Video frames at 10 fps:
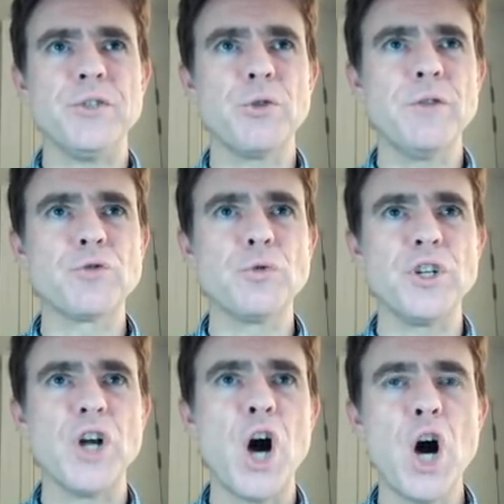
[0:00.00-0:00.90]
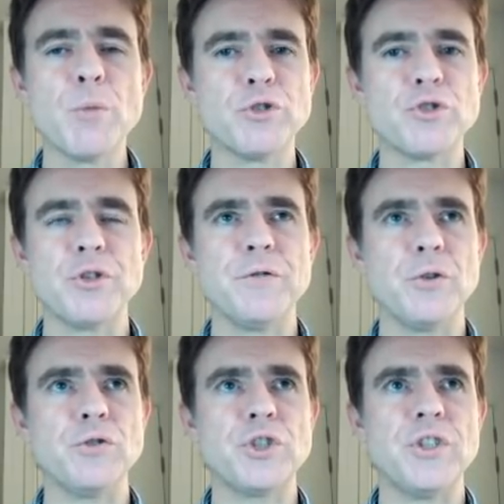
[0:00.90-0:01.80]
So I've drawn an arbitrary
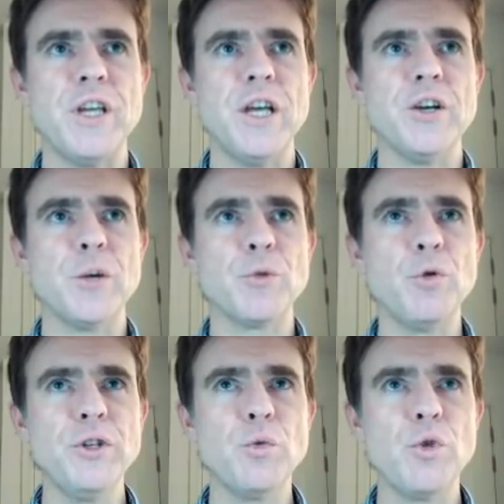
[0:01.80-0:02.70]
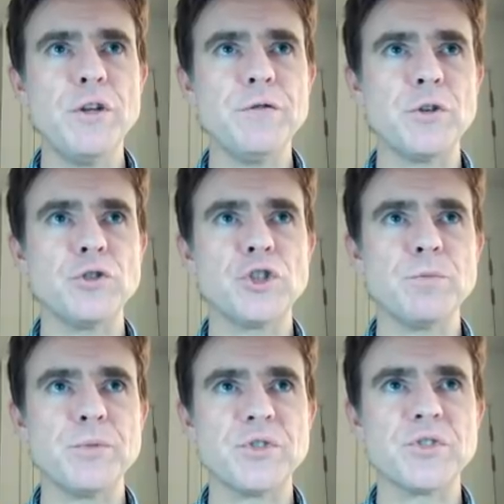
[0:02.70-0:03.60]
function here, and I'm calling the wave
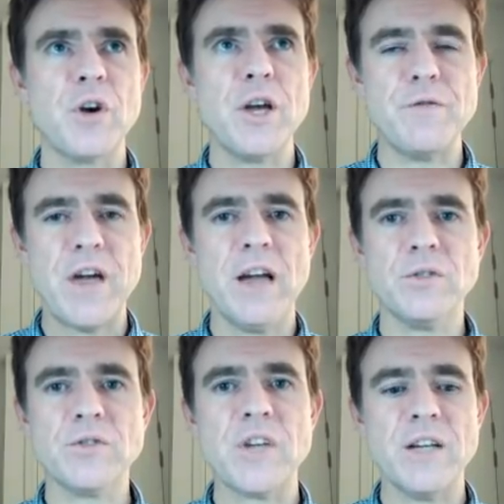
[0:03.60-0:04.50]
function psi of x,